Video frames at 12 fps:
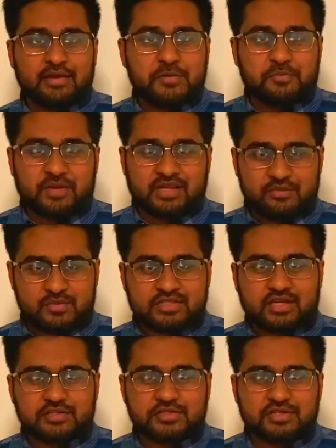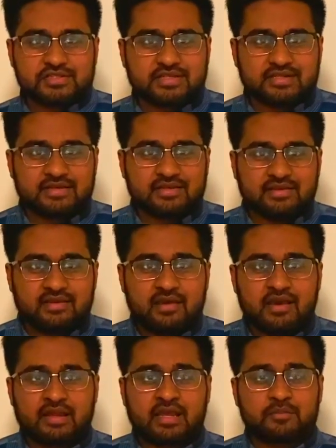my name is Ashar Siddiqui,
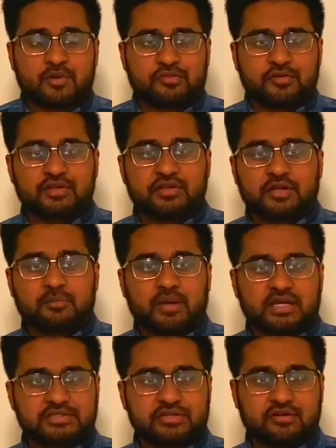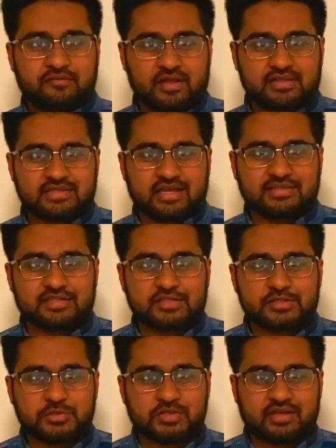and I am a third-year Bachelor of Health Sciences
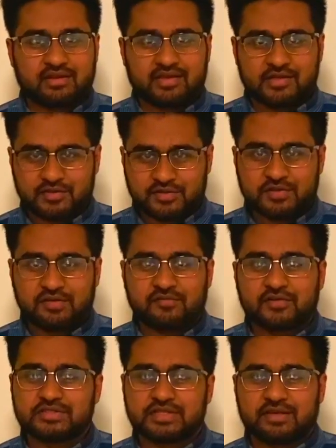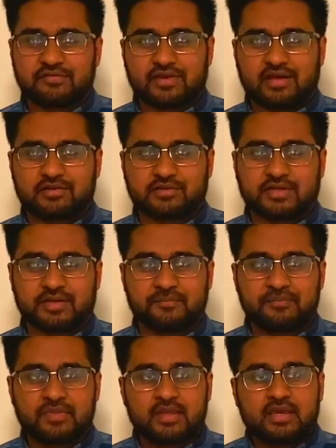student here at the University of Calgary.
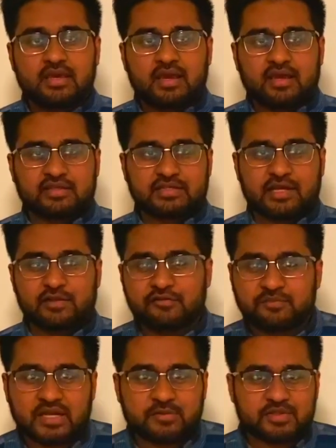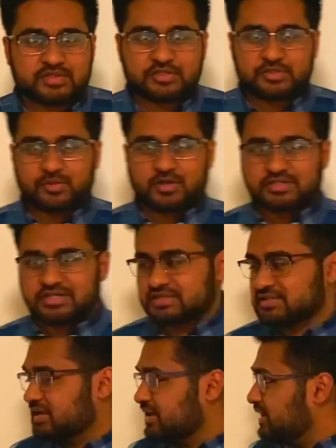And the title of my research project
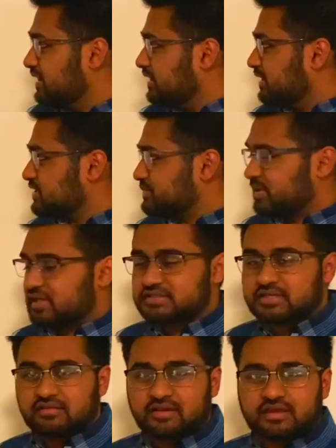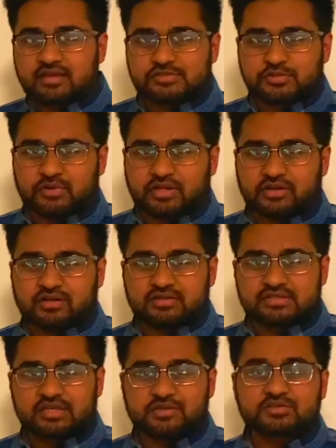is Predicting Lung Cancer Recurrence
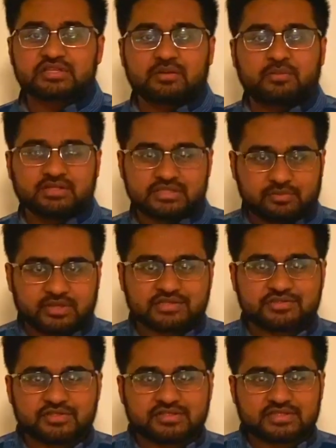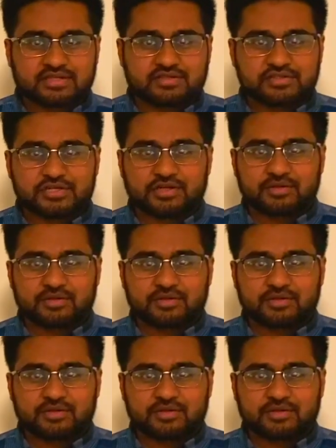Using a Multiplexed Gene Signature.